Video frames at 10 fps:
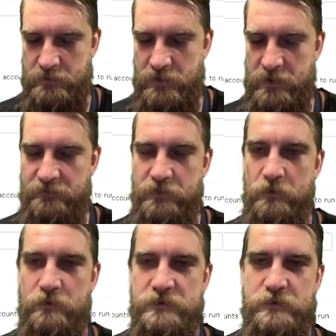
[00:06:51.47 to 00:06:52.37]
Kind of have to
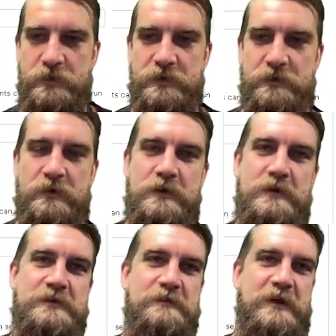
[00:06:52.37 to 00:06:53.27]
go to Twitter
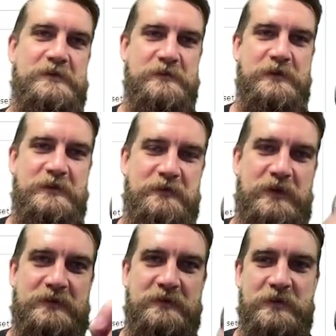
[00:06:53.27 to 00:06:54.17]
to make sure that they've
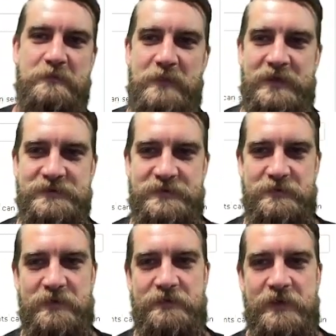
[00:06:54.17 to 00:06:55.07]
got the little medals or
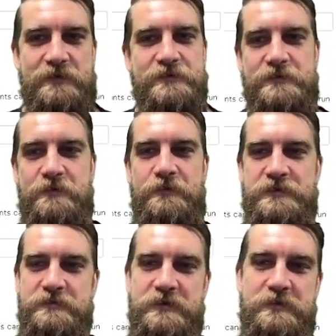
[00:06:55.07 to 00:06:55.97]
whatever, that those are
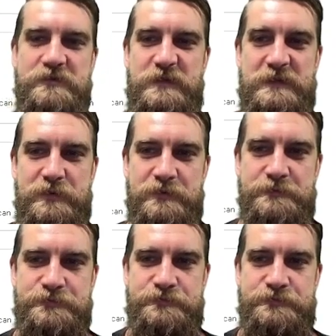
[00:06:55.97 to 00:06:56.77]
officially those people.